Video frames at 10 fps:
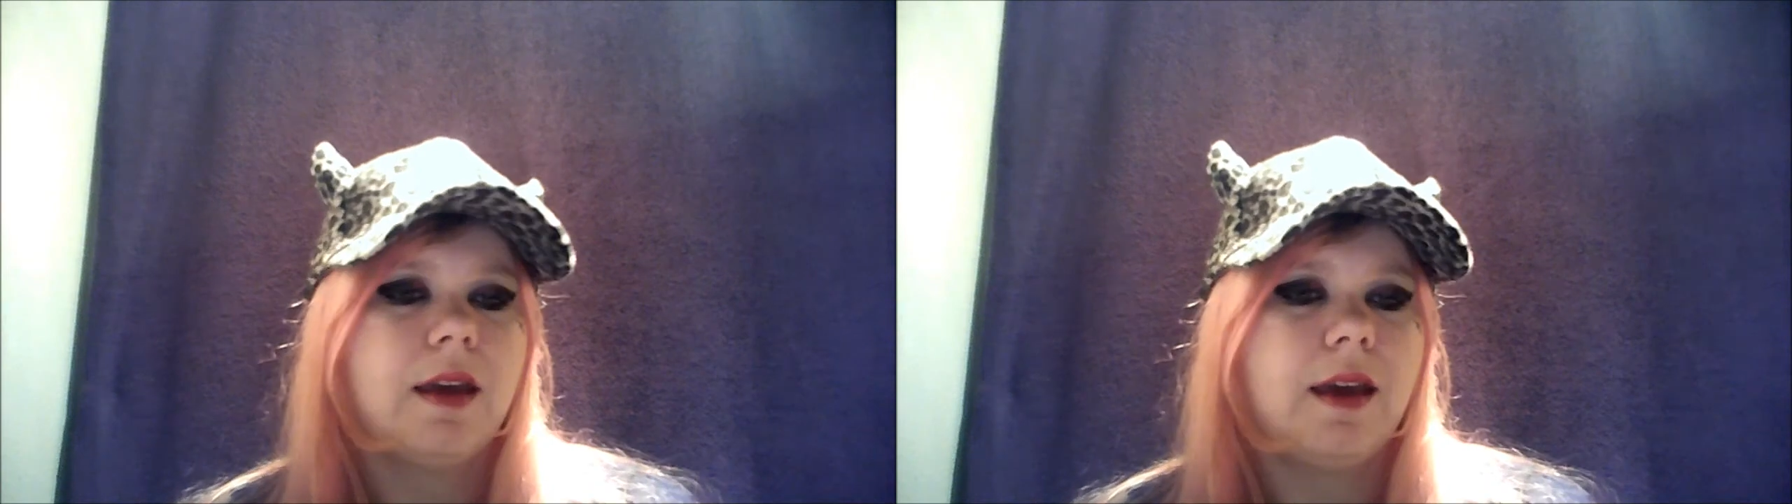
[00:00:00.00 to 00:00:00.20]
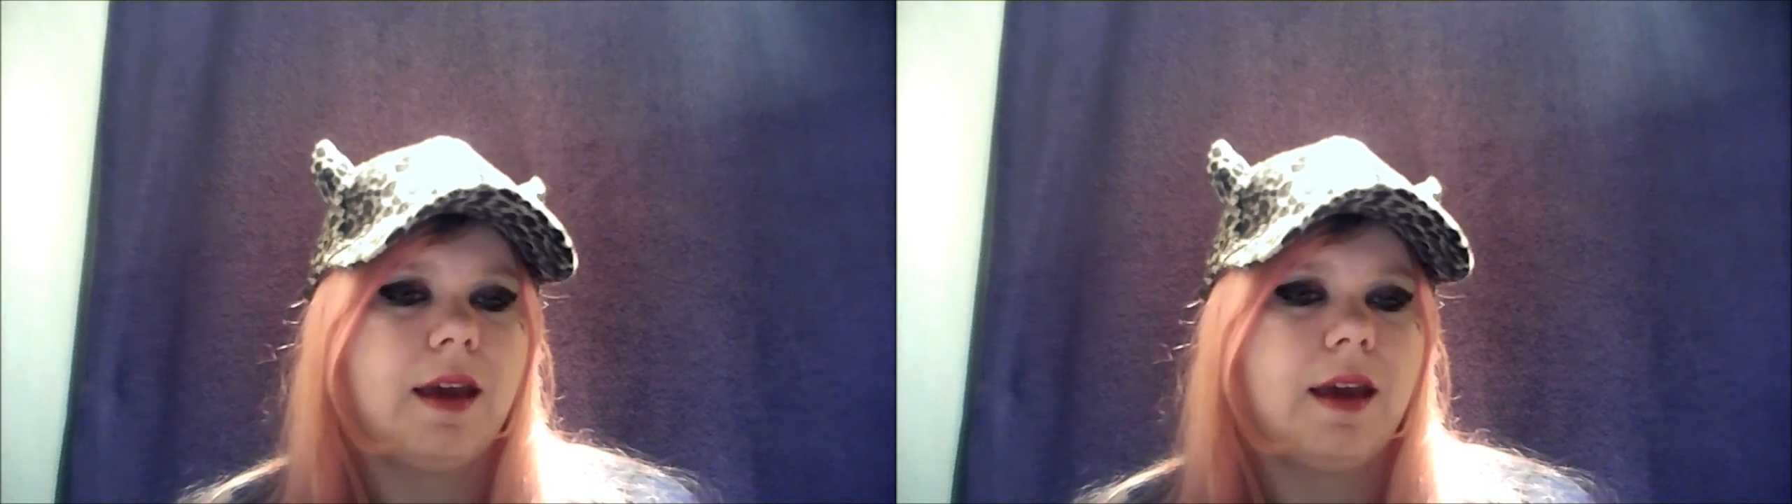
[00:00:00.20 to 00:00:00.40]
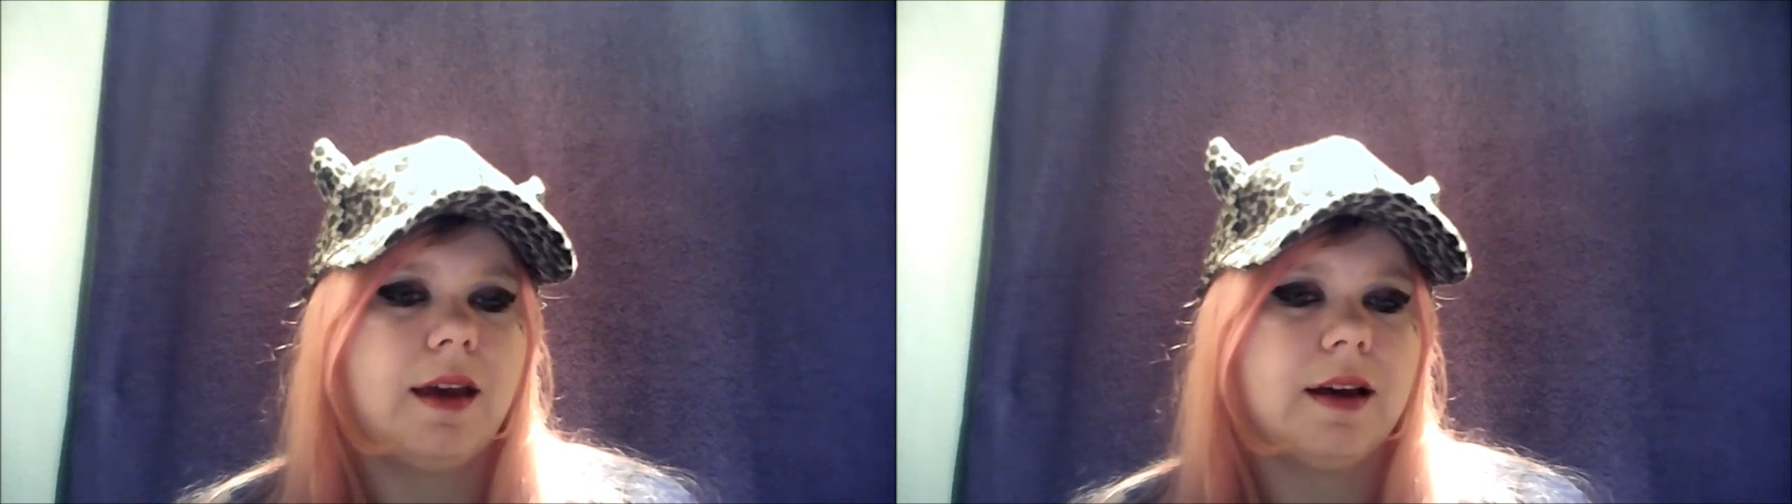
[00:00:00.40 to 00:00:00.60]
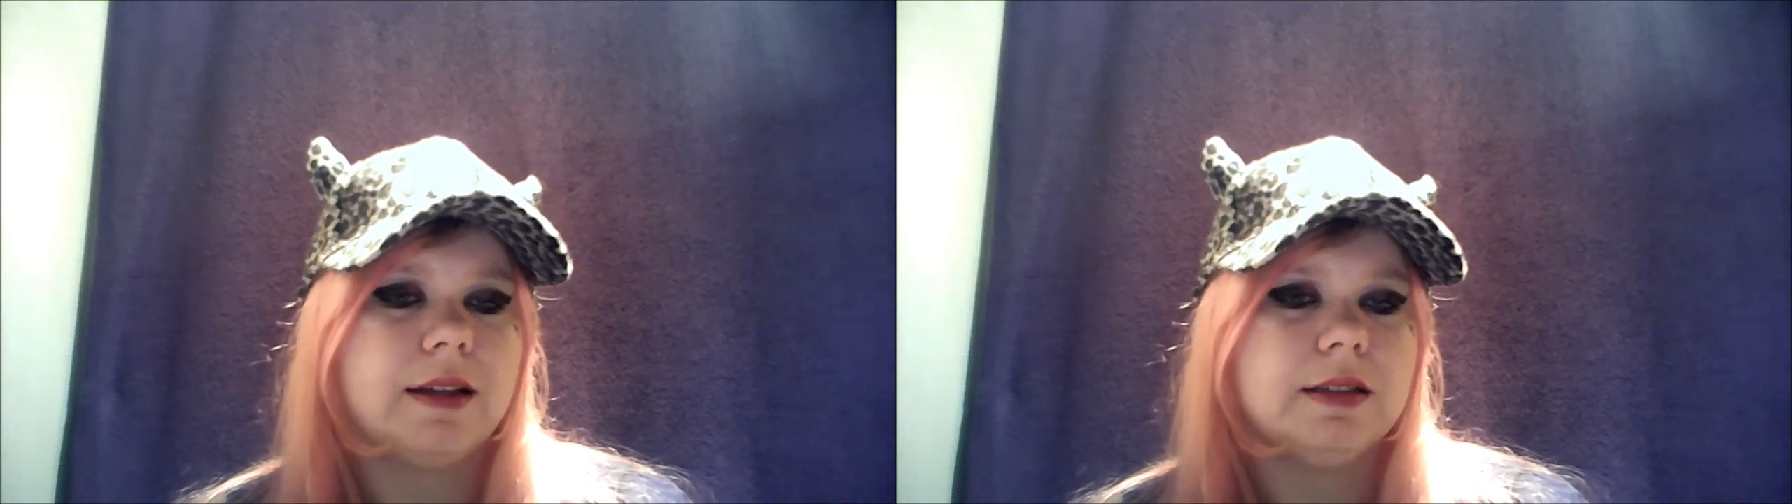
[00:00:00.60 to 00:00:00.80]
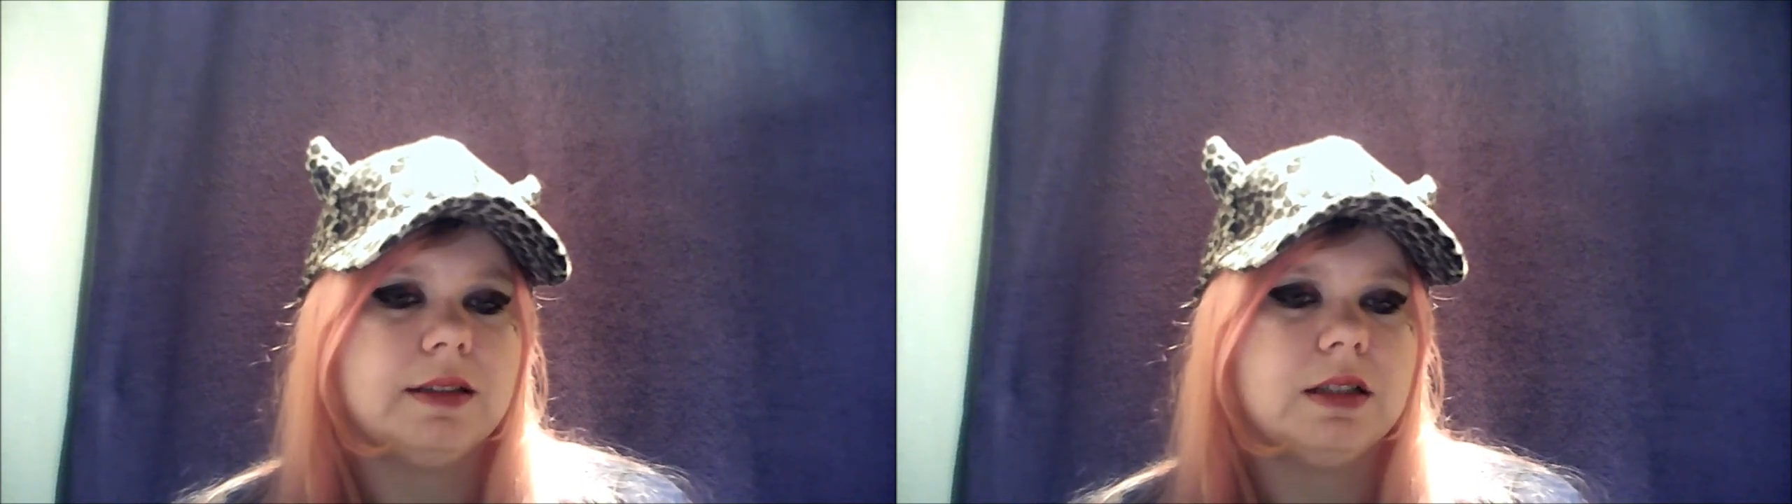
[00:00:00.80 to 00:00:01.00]

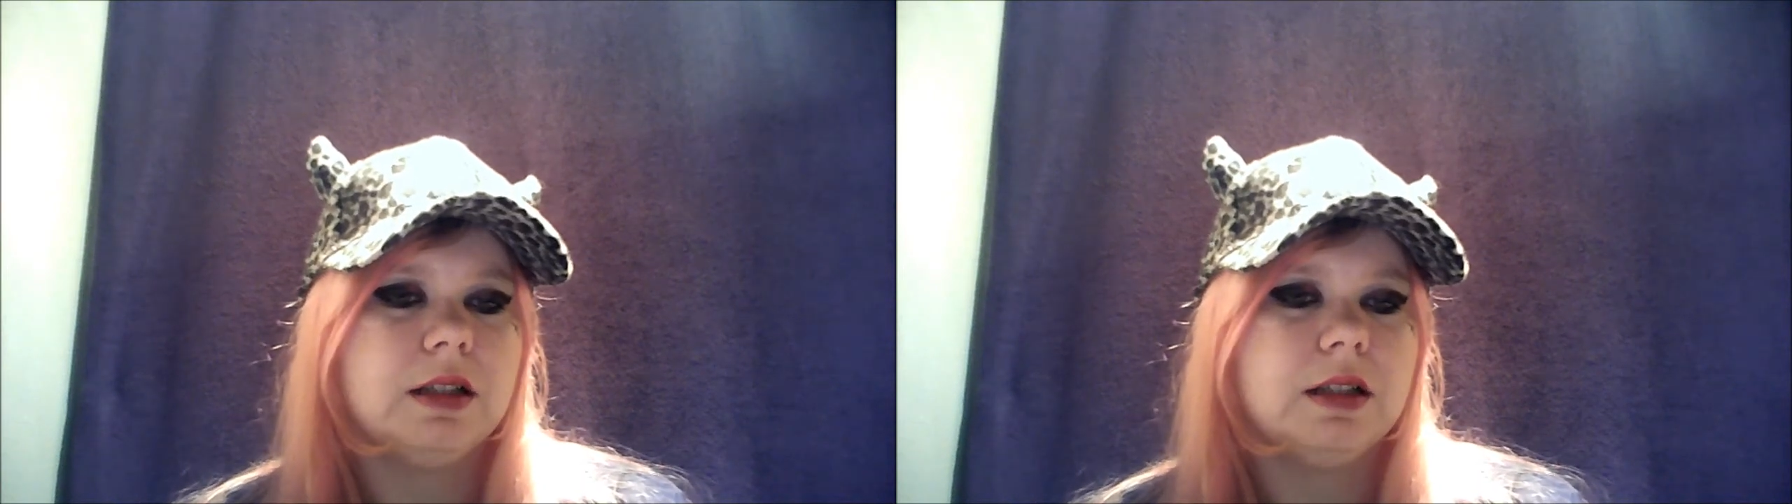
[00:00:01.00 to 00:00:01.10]
and